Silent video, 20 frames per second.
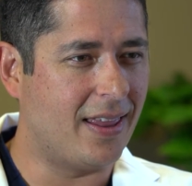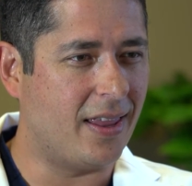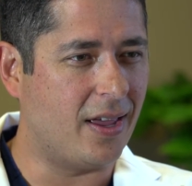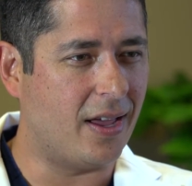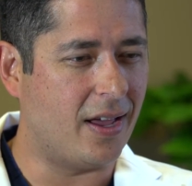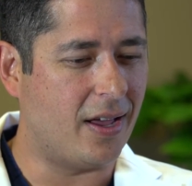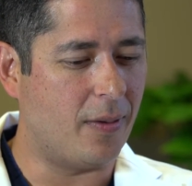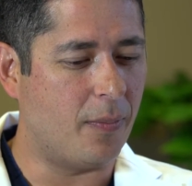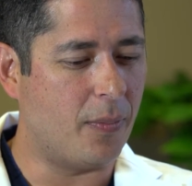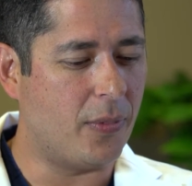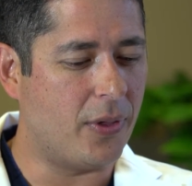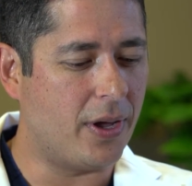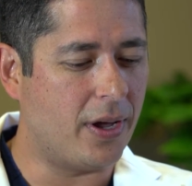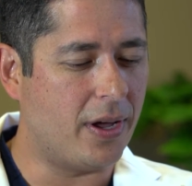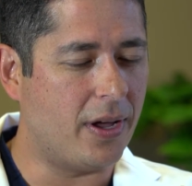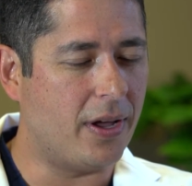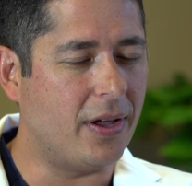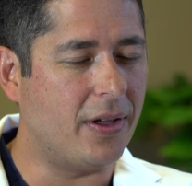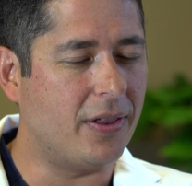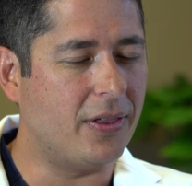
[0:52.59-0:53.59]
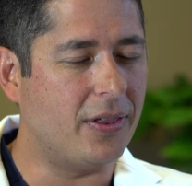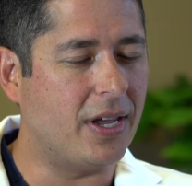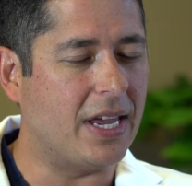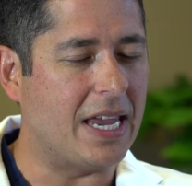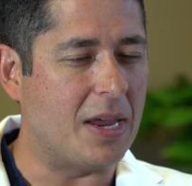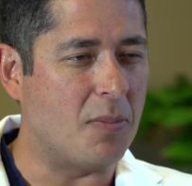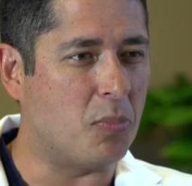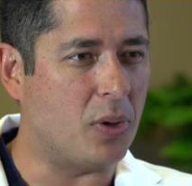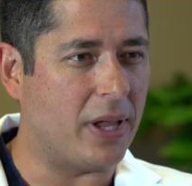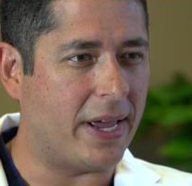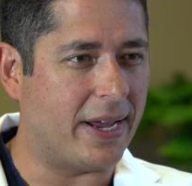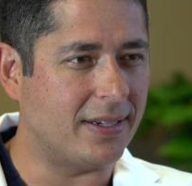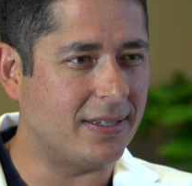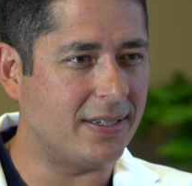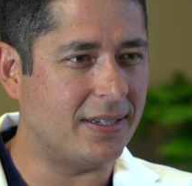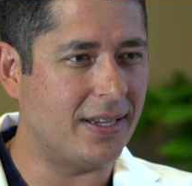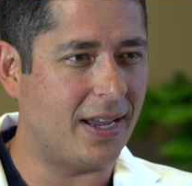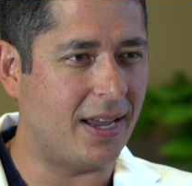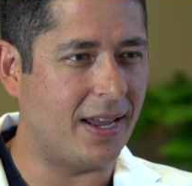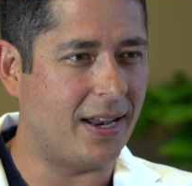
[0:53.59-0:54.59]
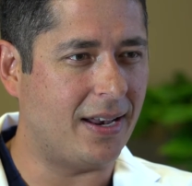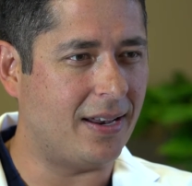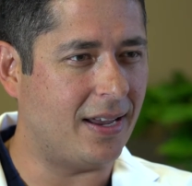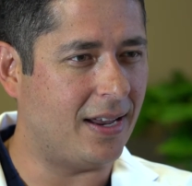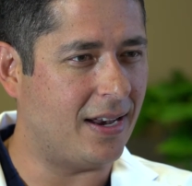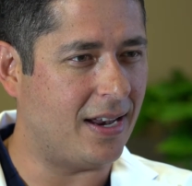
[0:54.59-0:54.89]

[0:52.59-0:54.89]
the, um, the, the, implant and,